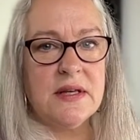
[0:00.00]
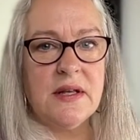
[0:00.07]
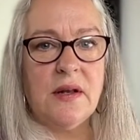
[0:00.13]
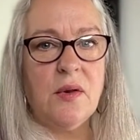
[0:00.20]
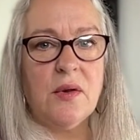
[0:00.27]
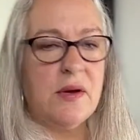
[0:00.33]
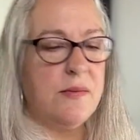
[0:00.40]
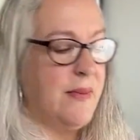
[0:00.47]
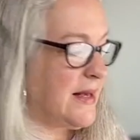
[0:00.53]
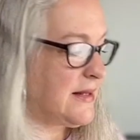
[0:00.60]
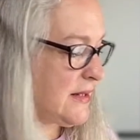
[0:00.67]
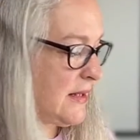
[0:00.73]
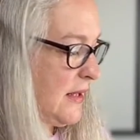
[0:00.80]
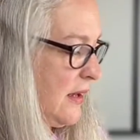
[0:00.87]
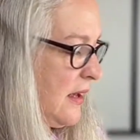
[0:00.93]
going to look
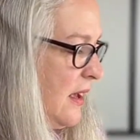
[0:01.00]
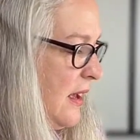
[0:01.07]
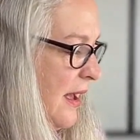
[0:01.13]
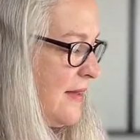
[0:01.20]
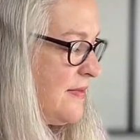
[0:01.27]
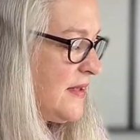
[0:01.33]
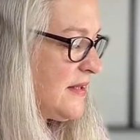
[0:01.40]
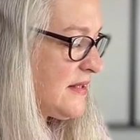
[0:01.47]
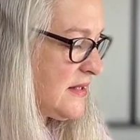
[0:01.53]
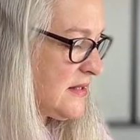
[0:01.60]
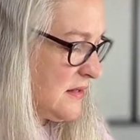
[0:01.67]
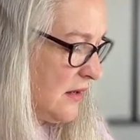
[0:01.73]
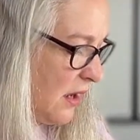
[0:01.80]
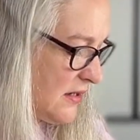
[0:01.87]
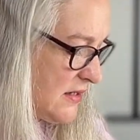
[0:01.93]
amazing. And this is
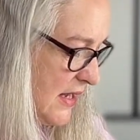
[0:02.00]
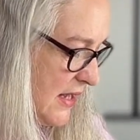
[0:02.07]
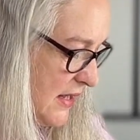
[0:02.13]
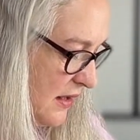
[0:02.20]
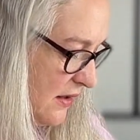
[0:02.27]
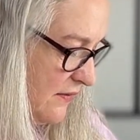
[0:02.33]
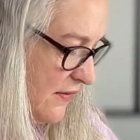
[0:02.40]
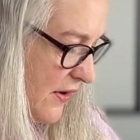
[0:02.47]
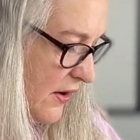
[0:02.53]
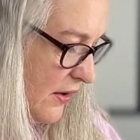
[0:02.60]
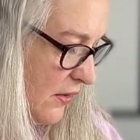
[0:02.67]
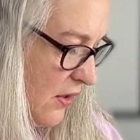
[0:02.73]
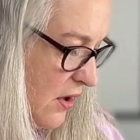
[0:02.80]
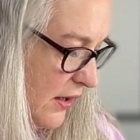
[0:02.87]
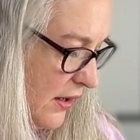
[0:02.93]
not taking very
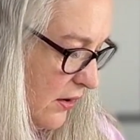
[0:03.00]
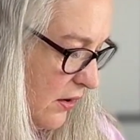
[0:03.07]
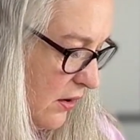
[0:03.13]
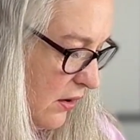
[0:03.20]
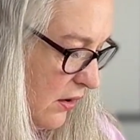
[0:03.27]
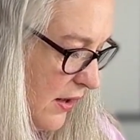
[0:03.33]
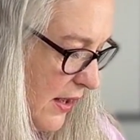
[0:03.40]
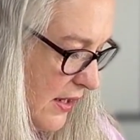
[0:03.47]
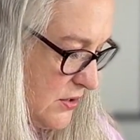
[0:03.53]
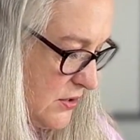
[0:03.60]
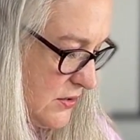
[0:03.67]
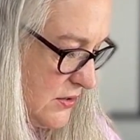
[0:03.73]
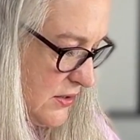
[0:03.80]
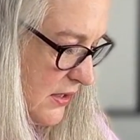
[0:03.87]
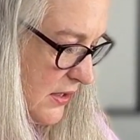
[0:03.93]
long at all, as
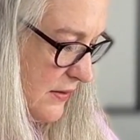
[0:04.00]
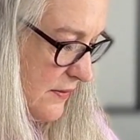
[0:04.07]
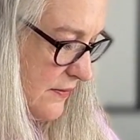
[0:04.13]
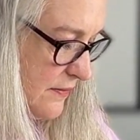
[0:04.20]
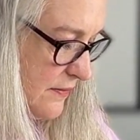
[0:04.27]
you see.